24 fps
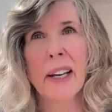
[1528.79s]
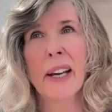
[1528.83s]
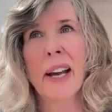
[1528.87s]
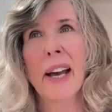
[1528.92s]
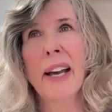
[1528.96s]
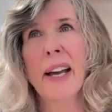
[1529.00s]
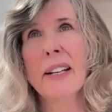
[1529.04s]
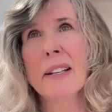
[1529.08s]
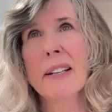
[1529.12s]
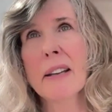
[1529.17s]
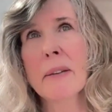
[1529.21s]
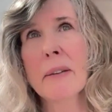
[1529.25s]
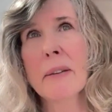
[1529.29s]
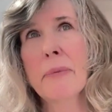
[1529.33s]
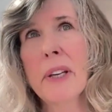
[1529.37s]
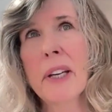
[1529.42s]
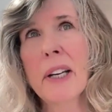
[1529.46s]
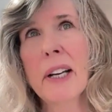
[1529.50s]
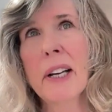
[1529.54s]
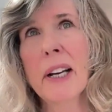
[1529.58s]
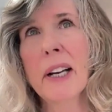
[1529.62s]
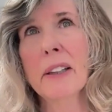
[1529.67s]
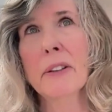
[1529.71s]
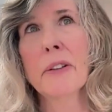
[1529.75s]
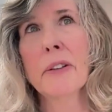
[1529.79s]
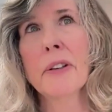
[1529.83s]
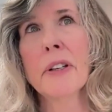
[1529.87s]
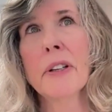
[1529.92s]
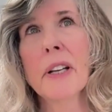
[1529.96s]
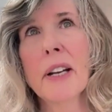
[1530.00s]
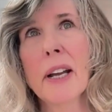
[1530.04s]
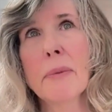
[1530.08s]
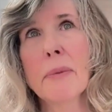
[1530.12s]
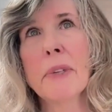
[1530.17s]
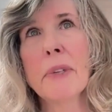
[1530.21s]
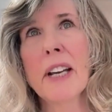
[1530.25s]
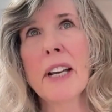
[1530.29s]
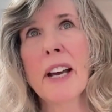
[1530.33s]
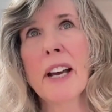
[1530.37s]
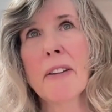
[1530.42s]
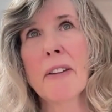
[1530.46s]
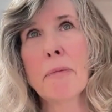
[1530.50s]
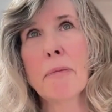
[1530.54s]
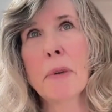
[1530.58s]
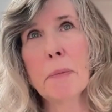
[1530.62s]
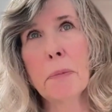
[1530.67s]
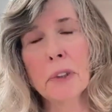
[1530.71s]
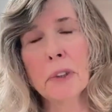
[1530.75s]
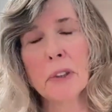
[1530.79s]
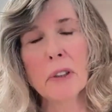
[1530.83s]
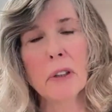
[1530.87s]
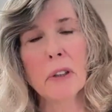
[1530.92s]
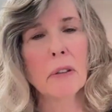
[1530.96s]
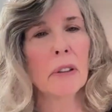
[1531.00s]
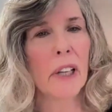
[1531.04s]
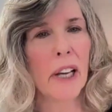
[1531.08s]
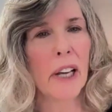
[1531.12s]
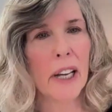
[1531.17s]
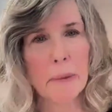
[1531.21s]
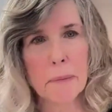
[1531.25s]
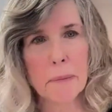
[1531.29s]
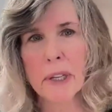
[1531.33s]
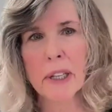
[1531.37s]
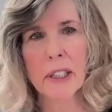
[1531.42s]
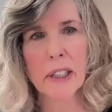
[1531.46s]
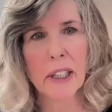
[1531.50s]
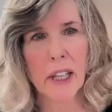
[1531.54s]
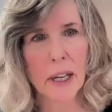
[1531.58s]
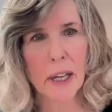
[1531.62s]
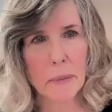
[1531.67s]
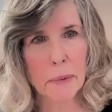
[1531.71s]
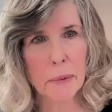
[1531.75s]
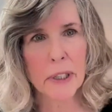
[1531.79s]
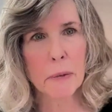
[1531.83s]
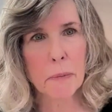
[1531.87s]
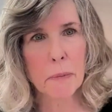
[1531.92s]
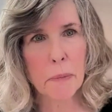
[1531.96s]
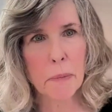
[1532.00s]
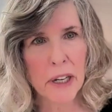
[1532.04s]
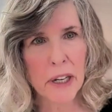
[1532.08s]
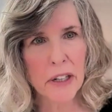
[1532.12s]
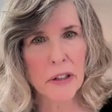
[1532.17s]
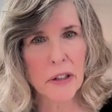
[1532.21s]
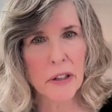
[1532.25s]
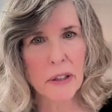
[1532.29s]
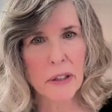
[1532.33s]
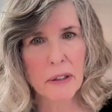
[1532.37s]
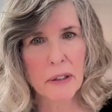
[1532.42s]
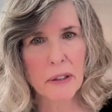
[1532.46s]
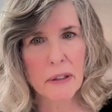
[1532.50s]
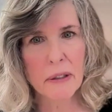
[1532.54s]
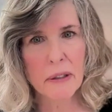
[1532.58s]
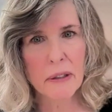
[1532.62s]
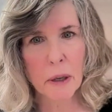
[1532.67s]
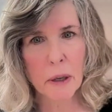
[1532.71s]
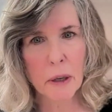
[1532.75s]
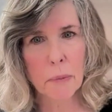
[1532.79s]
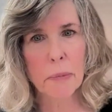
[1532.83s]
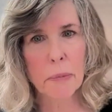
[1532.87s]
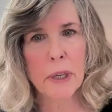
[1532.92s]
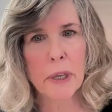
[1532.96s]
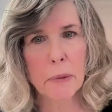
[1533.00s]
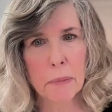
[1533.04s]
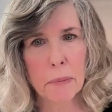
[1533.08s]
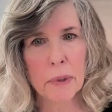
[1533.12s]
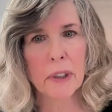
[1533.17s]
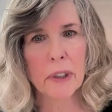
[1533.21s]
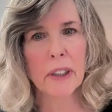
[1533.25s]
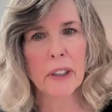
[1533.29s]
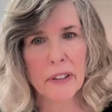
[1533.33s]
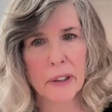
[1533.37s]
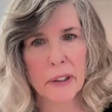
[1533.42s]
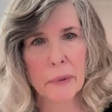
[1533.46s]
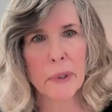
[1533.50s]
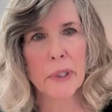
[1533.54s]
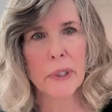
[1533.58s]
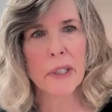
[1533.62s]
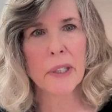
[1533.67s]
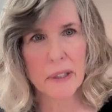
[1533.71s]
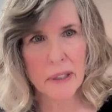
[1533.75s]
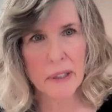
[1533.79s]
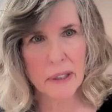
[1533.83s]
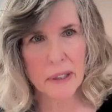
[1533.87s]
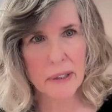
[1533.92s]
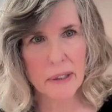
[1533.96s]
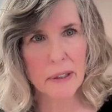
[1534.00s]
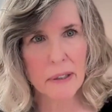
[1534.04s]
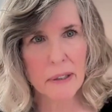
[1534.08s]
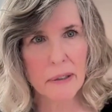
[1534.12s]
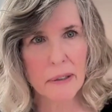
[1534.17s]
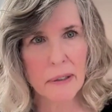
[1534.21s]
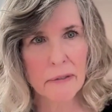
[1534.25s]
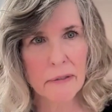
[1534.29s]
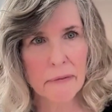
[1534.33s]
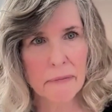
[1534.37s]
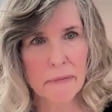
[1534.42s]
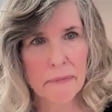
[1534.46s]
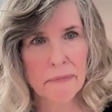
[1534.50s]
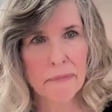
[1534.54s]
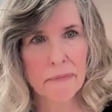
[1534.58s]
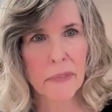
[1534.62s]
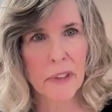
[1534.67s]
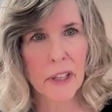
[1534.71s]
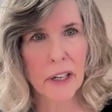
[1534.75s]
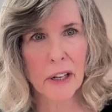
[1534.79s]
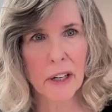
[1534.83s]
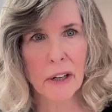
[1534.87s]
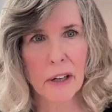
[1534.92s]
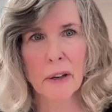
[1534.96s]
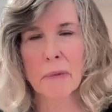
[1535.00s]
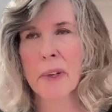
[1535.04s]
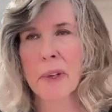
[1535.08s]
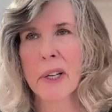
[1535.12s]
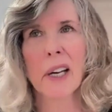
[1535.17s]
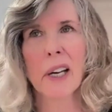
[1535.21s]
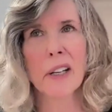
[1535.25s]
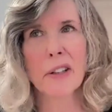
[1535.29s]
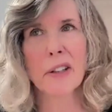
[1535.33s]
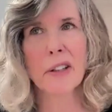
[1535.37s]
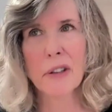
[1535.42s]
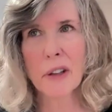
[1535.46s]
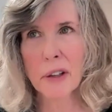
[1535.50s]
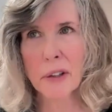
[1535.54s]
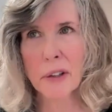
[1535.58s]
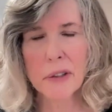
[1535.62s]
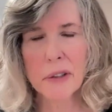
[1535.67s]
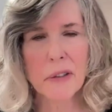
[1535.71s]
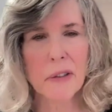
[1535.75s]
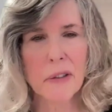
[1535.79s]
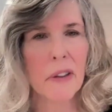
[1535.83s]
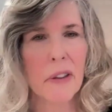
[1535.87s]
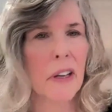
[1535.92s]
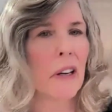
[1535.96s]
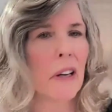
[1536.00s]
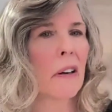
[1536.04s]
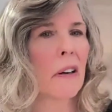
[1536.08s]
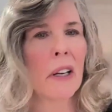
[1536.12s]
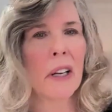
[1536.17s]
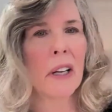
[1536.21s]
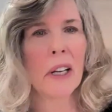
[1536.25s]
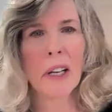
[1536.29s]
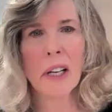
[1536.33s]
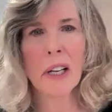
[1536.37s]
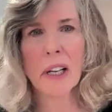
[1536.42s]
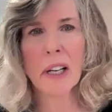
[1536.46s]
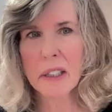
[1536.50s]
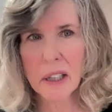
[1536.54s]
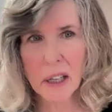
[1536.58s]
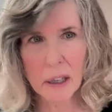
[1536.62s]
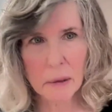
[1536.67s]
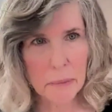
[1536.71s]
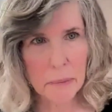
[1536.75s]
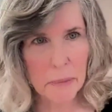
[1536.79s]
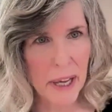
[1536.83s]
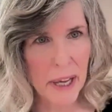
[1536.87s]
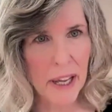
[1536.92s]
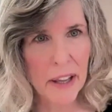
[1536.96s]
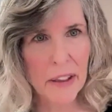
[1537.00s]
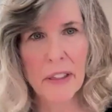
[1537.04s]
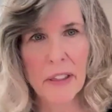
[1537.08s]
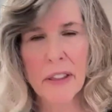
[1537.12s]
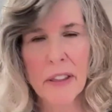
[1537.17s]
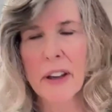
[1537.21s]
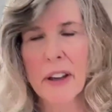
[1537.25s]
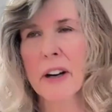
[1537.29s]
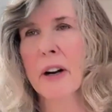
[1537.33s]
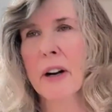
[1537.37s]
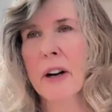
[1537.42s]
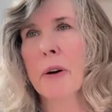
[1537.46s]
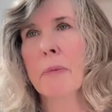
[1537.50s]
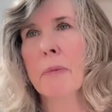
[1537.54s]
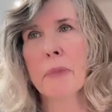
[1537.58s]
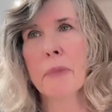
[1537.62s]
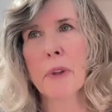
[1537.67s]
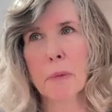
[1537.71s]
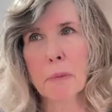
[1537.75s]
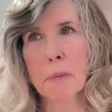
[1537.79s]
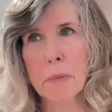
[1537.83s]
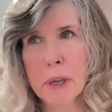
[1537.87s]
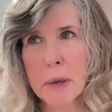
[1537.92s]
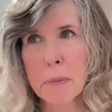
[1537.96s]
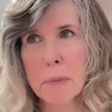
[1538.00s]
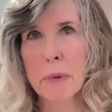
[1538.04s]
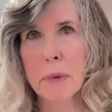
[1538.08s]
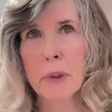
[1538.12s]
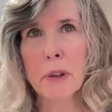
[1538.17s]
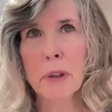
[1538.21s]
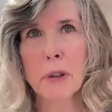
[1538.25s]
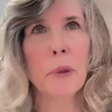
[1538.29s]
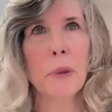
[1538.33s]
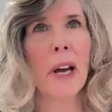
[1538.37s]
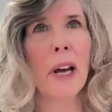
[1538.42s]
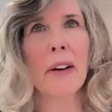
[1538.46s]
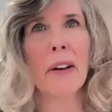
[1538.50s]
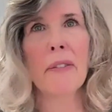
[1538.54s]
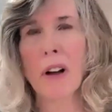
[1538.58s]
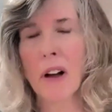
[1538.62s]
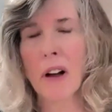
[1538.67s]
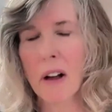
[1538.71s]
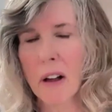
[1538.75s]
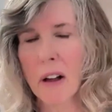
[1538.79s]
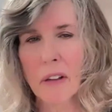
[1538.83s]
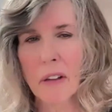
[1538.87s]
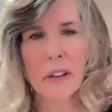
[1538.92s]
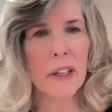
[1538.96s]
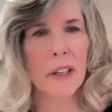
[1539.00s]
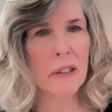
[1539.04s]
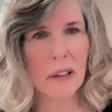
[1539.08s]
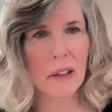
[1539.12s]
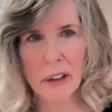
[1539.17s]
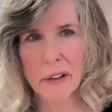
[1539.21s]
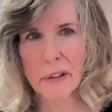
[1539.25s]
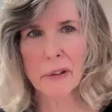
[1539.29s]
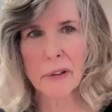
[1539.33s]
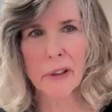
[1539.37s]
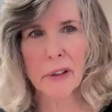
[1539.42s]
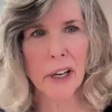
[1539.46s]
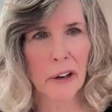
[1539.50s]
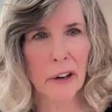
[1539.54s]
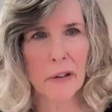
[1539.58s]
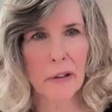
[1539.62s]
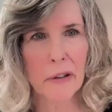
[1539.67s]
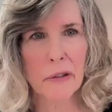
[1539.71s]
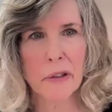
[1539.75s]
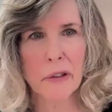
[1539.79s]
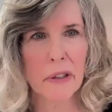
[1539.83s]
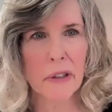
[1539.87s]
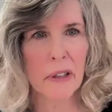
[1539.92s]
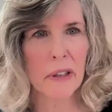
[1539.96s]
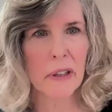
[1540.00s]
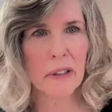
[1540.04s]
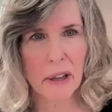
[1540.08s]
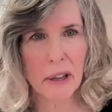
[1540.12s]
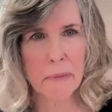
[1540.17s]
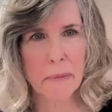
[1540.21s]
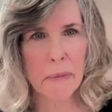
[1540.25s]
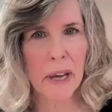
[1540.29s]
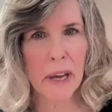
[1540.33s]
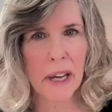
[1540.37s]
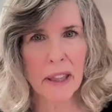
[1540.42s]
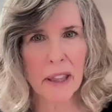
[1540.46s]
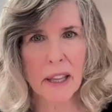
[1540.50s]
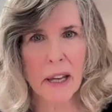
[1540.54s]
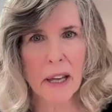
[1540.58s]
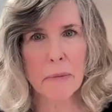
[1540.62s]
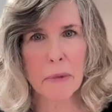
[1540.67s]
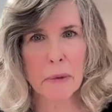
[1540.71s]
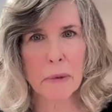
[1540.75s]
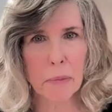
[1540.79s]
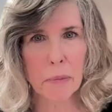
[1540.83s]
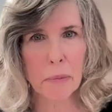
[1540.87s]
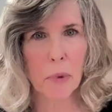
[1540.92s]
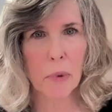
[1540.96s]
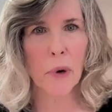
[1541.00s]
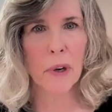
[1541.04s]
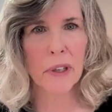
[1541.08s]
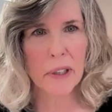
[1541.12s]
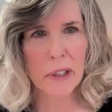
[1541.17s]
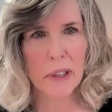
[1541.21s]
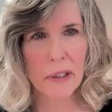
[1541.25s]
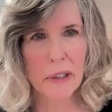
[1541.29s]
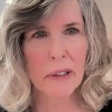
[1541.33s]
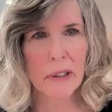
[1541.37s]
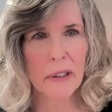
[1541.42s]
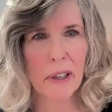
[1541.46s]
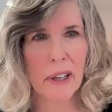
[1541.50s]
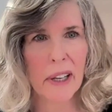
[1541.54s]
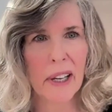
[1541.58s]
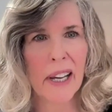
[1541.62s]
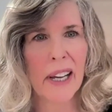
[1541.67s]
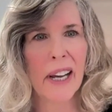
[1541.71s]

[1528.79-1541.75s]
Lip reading: And it's something I learned at MDF. People don't like being labeled as patients. They're people living with diseases. They're adults, they're young men, they're people who have all these other characteristics that make them important.